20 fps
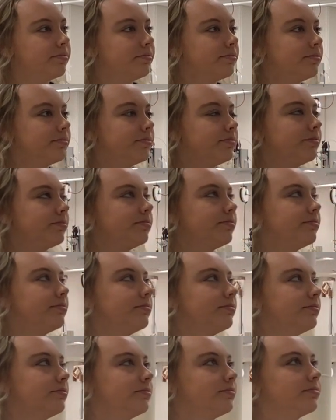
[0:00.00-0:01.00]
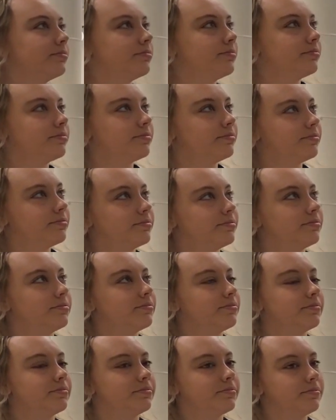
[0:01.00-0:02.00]

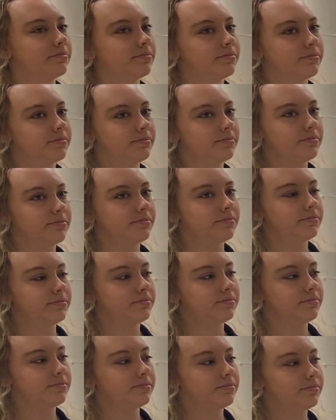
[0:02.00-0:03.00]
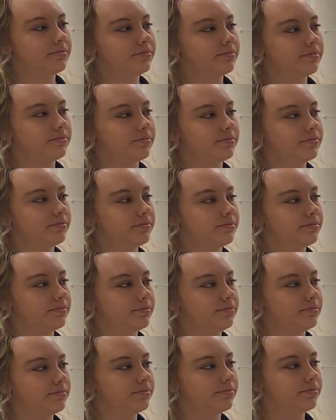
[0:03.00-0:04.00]

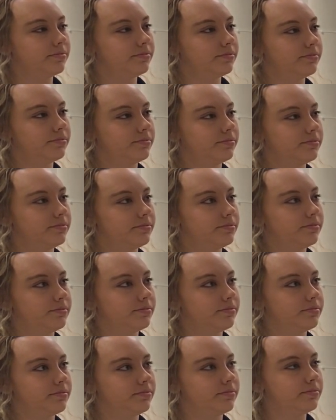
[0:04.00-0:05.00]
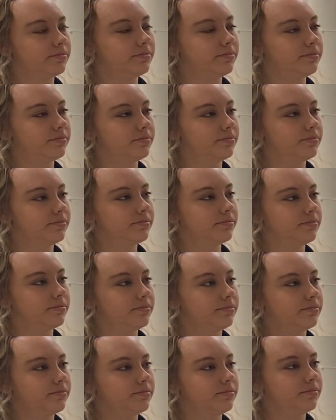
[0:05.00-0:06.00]

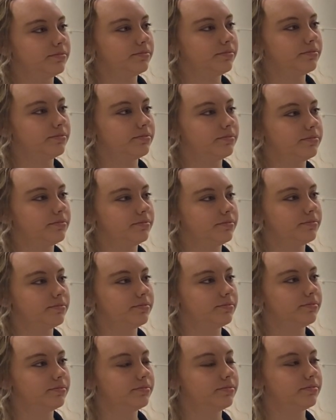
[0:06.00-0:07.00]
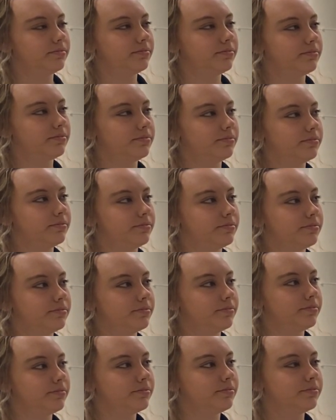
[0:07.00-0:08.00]
This person isn't speaking.